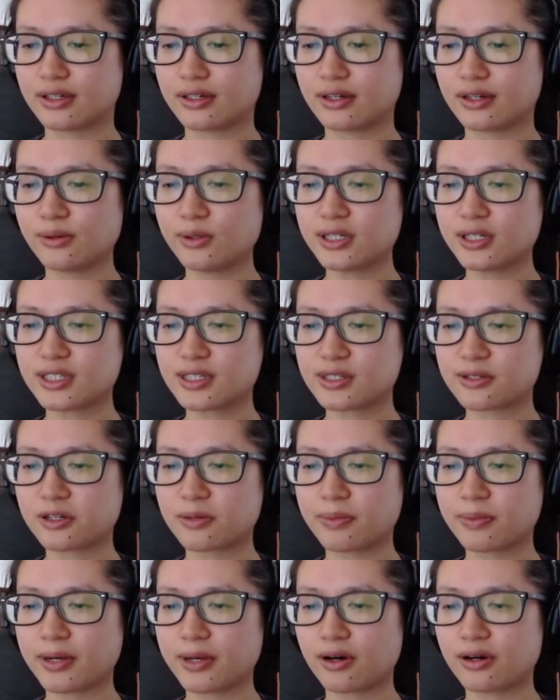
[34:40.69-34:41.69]
I wanted to talk
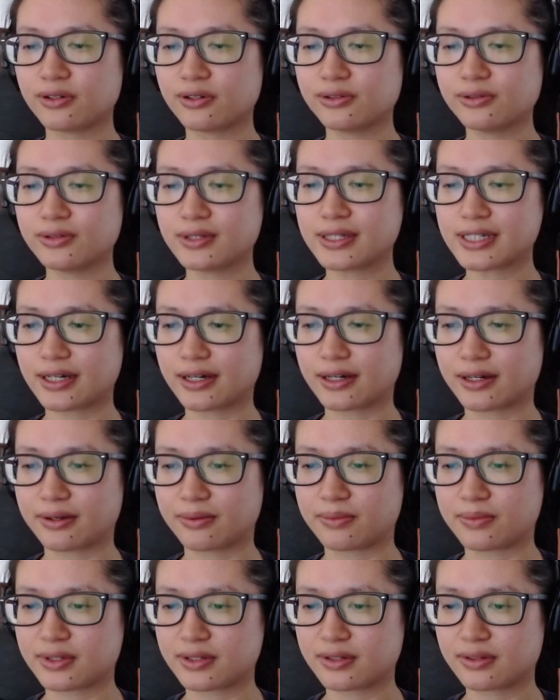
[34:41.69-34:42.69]
about old
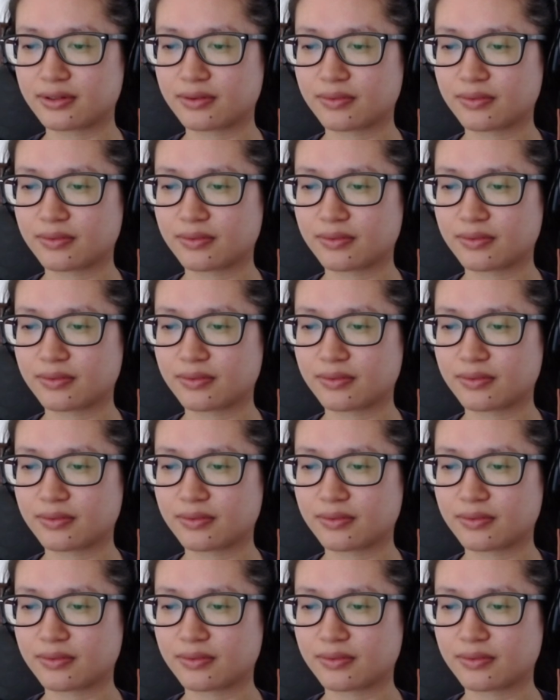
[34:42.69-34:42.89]
times.